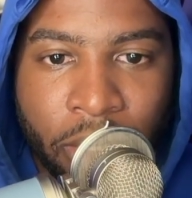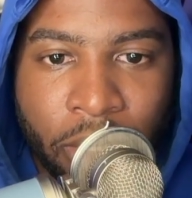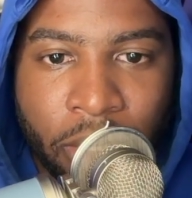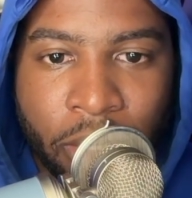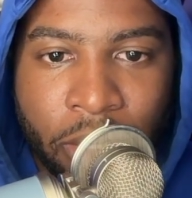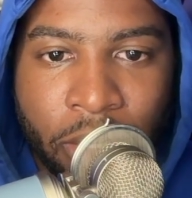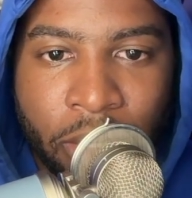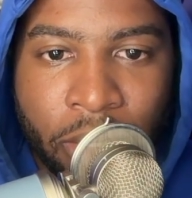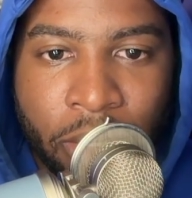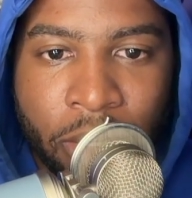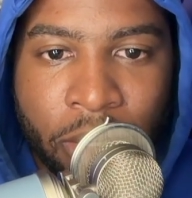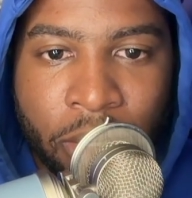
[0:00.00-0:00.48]

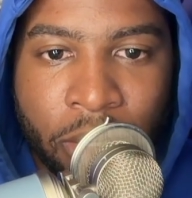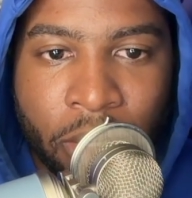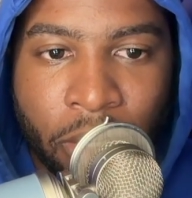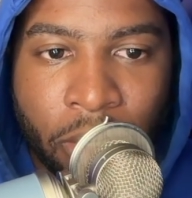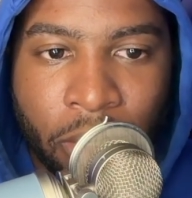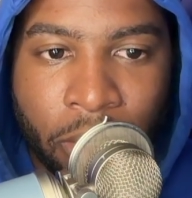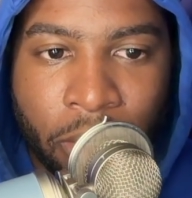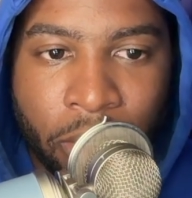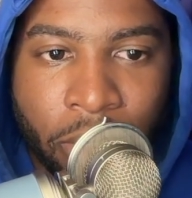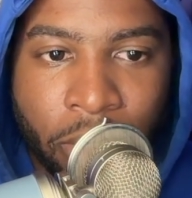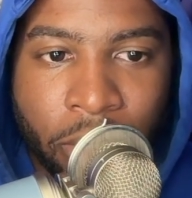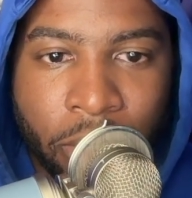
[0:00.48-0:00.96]

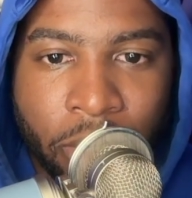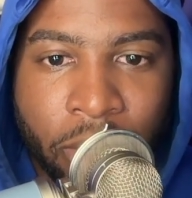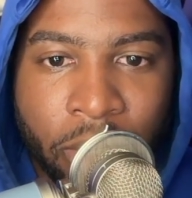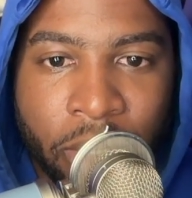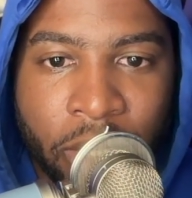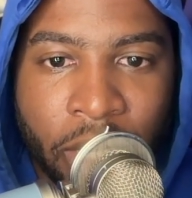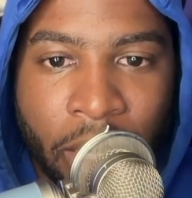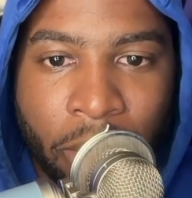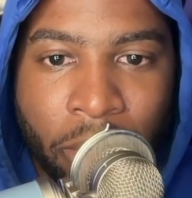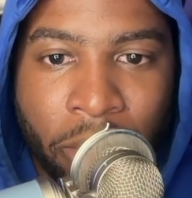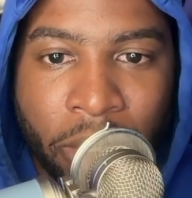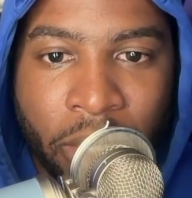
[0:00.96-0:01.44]
So
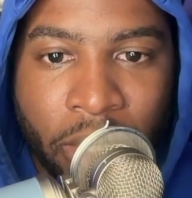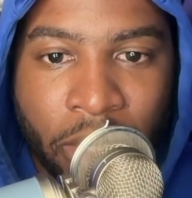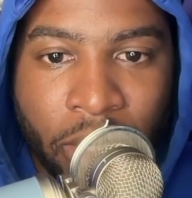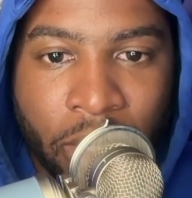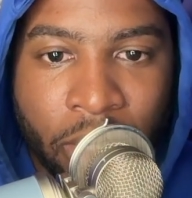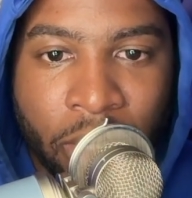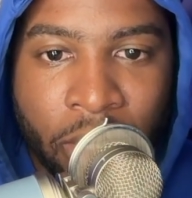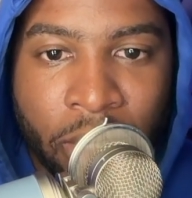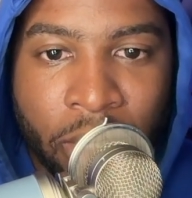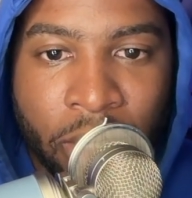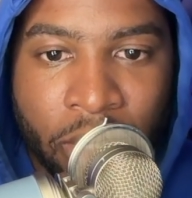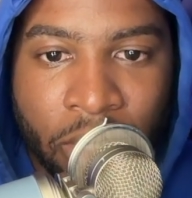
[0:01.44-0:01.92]
that means
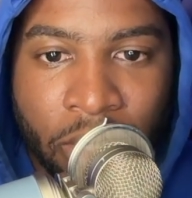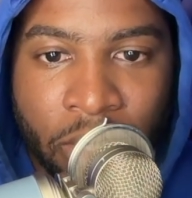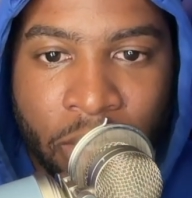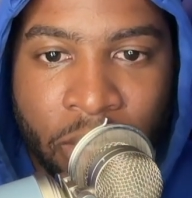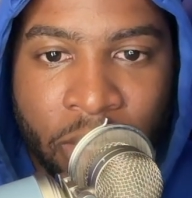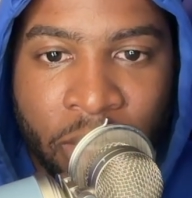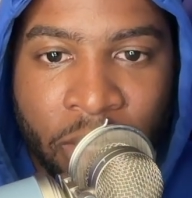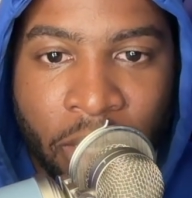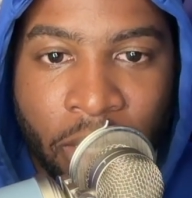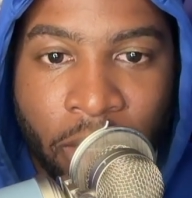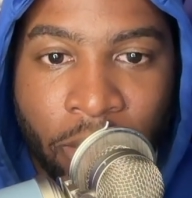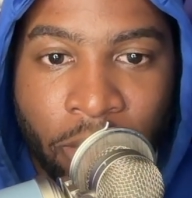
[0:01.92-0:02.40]
this is
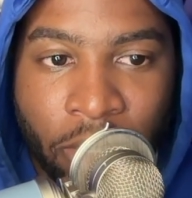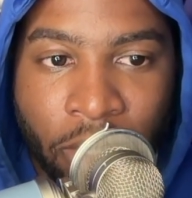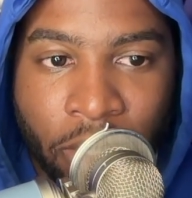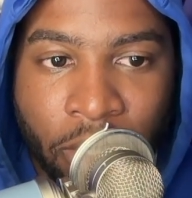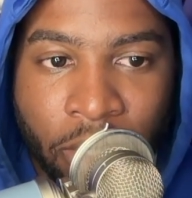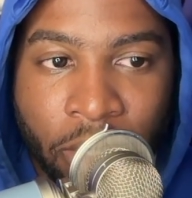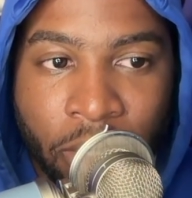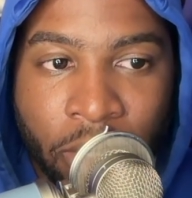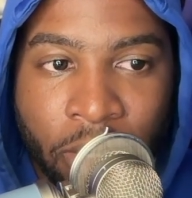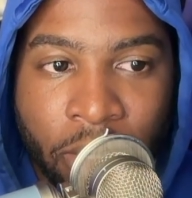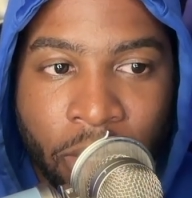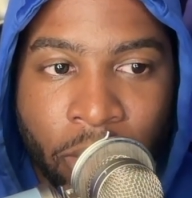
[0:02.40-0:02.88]

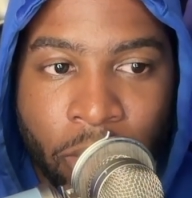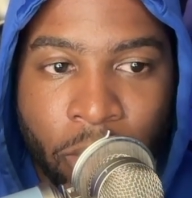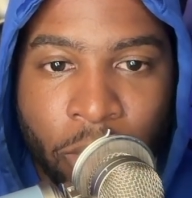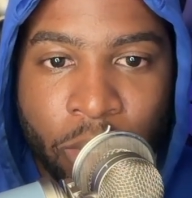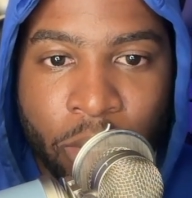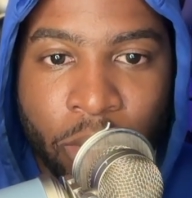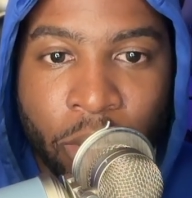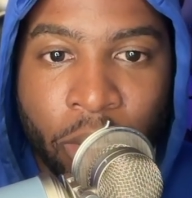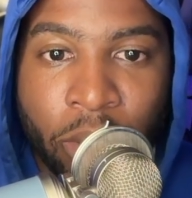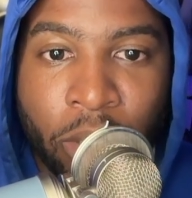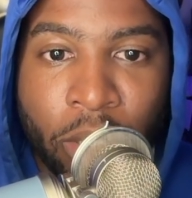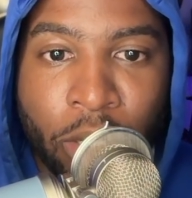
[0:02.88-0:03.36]
savings, and we're
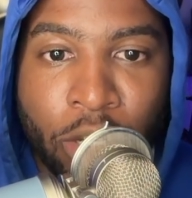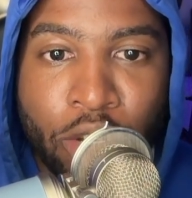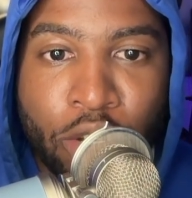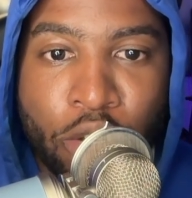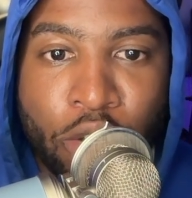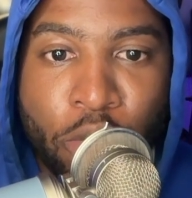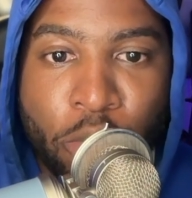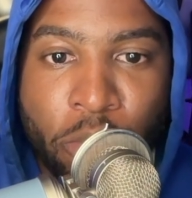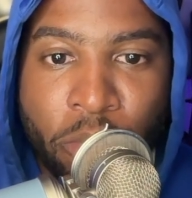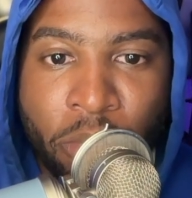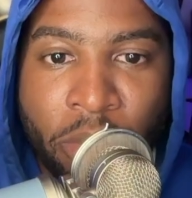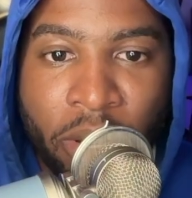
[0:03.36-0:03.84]
starting a
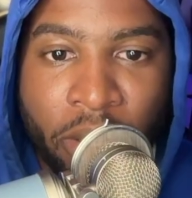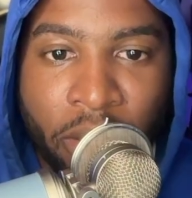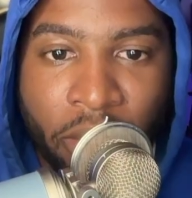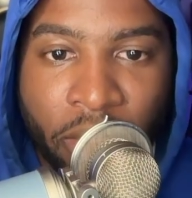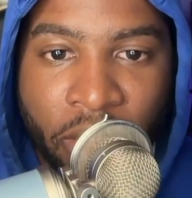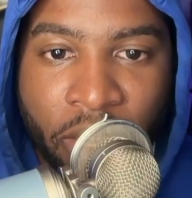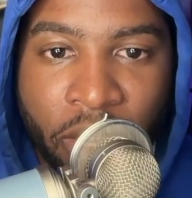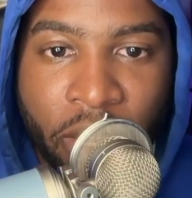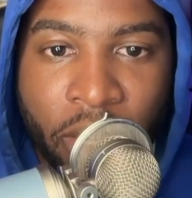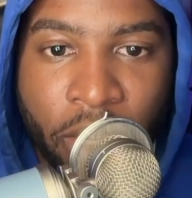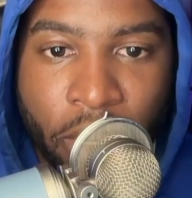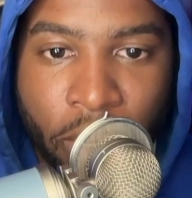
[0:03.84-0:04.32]
new month
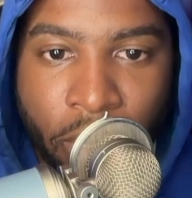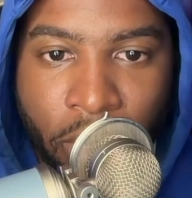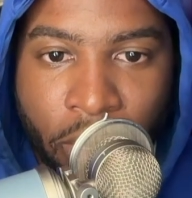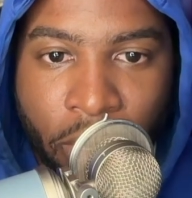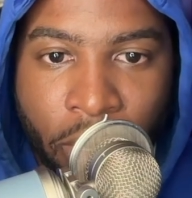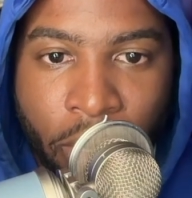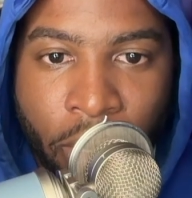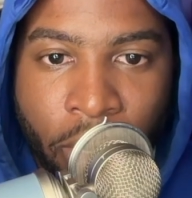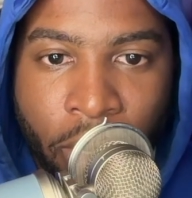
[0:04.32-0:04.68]
here